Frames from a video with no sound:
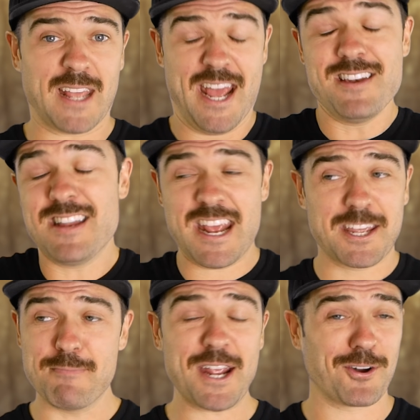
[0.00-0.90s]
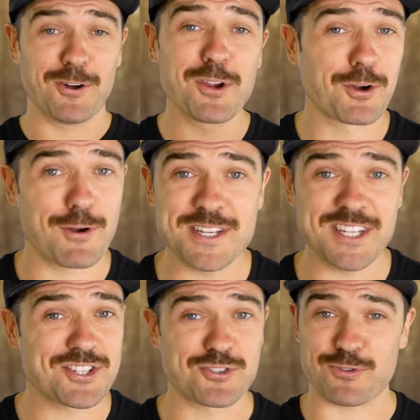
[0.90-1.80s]
and it can make all your
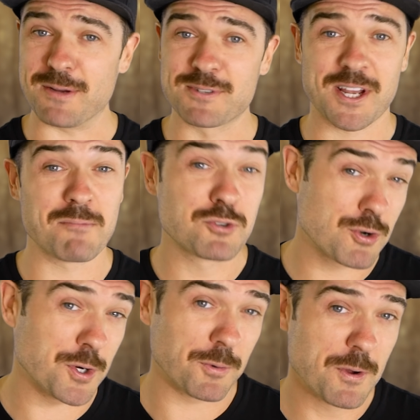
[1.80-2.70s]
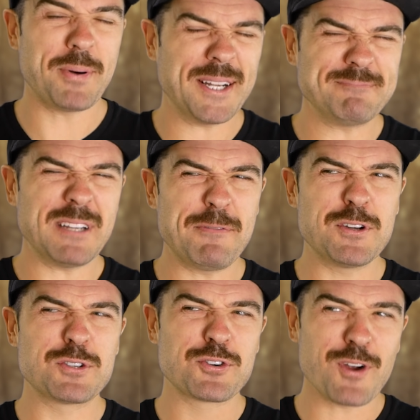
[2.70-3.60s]
craziest dreams come true. But if
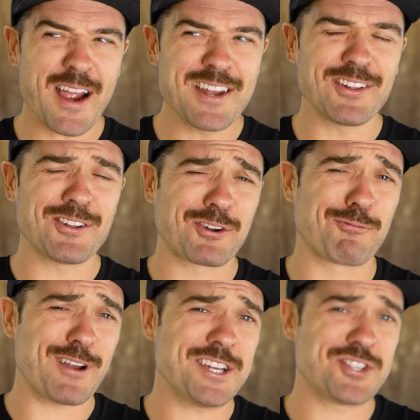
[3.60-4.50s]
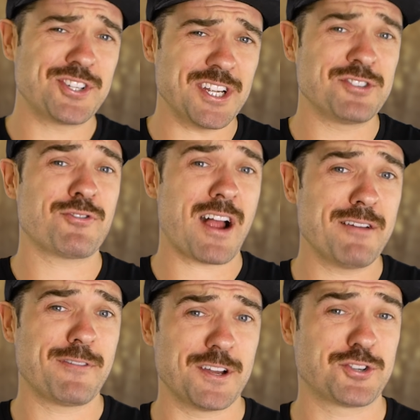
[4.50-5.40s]
you're trying to look rich and
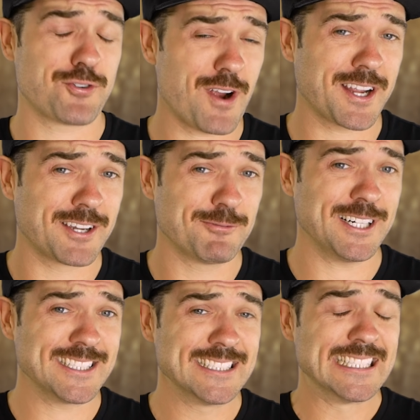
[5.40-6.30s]
drive a truck, well,